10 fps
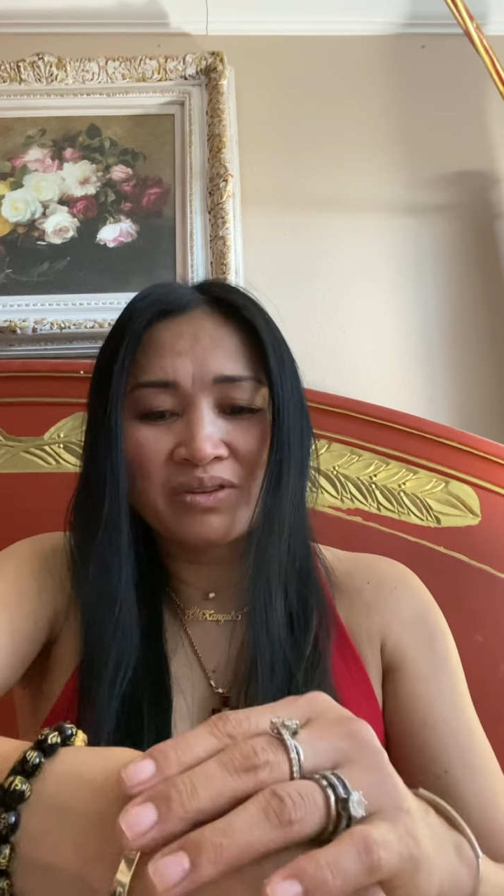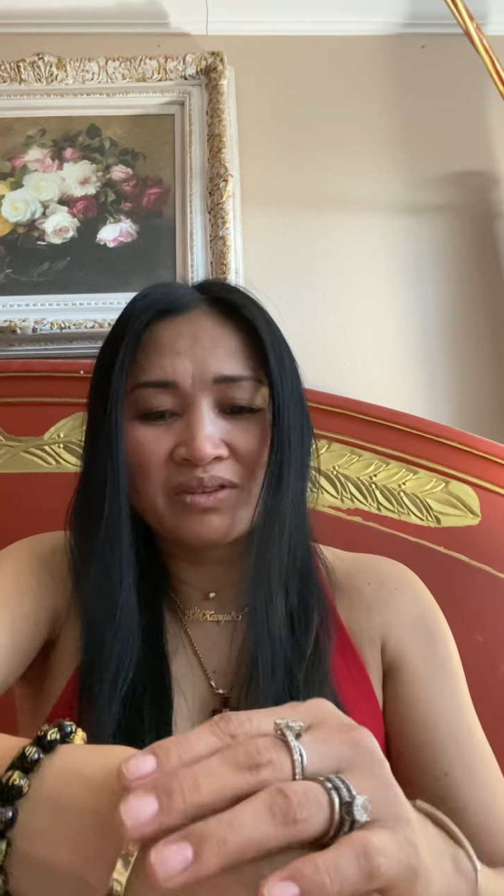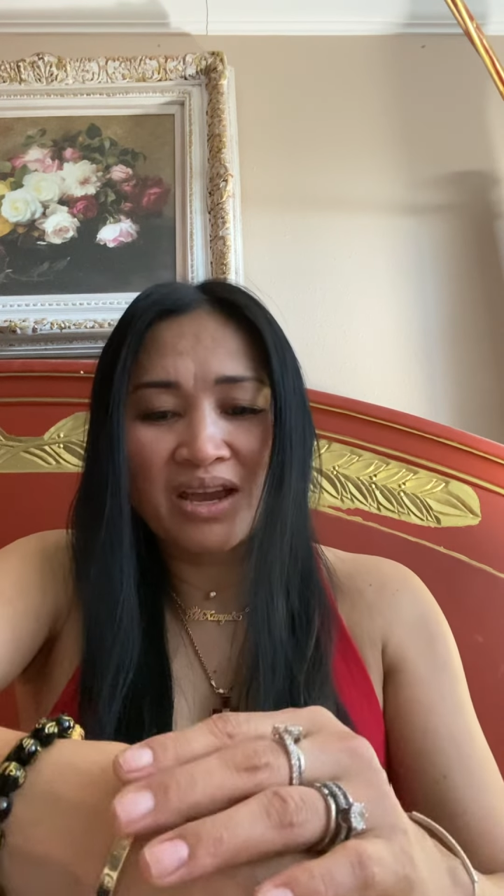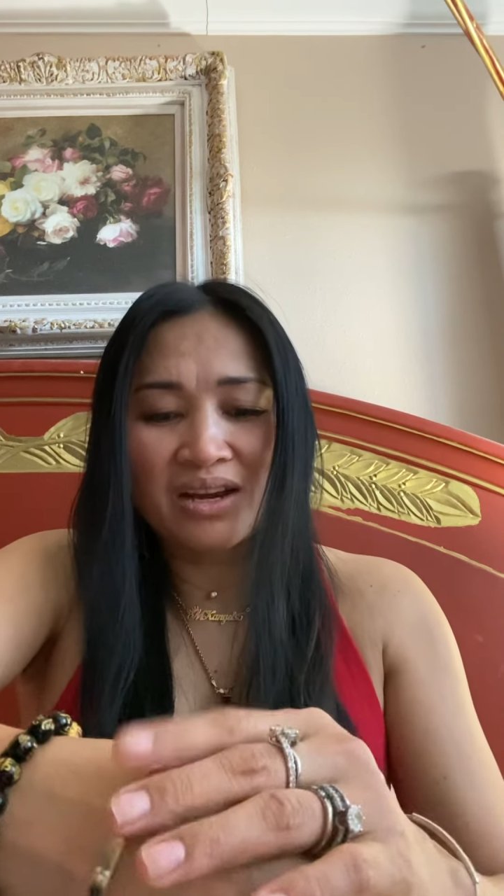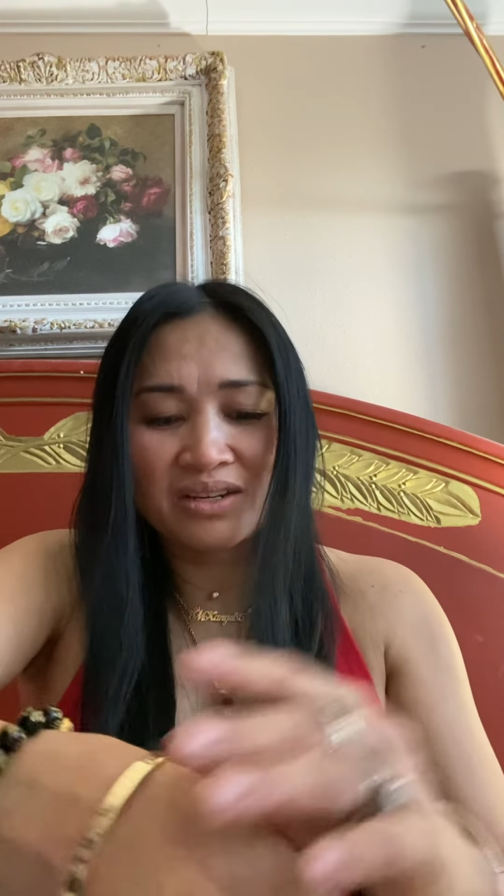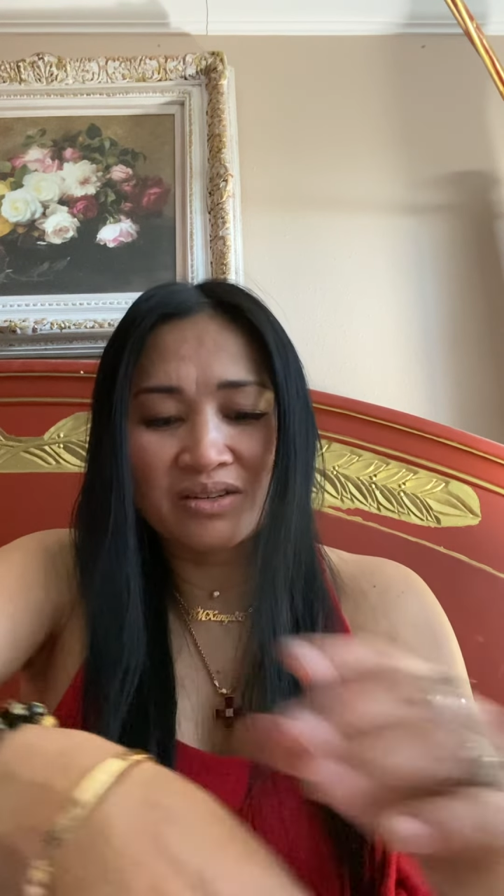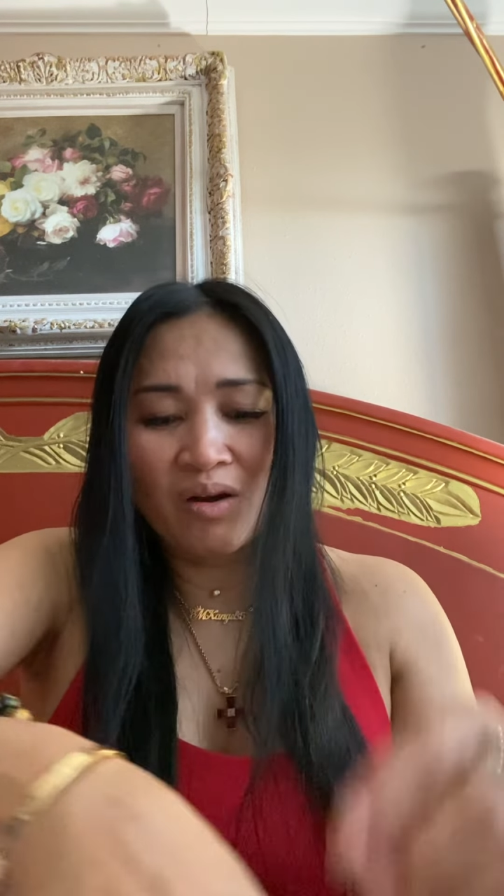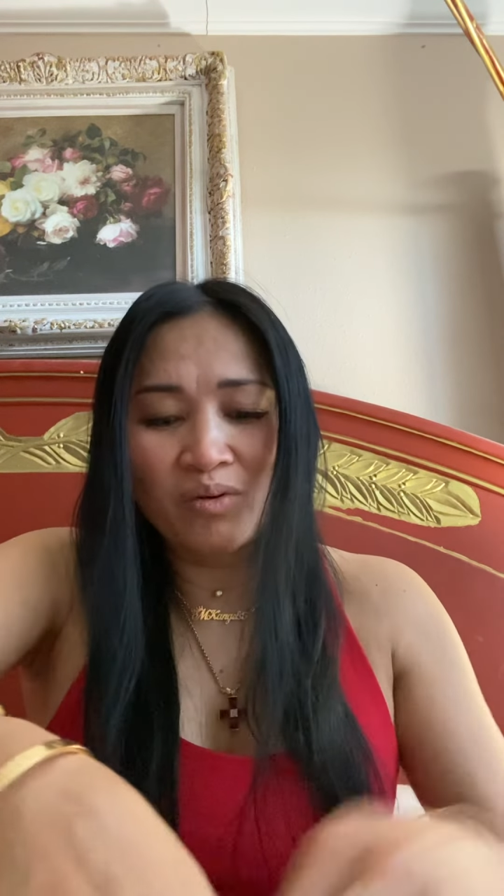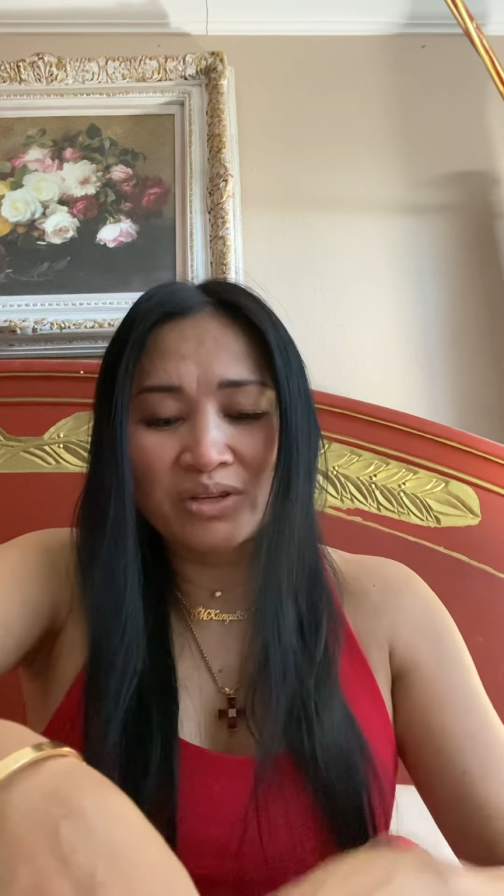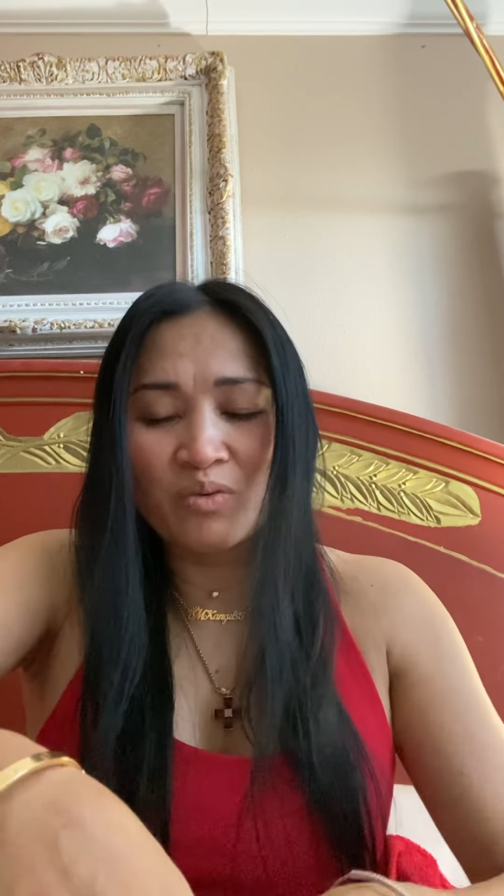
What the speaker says: there. She's always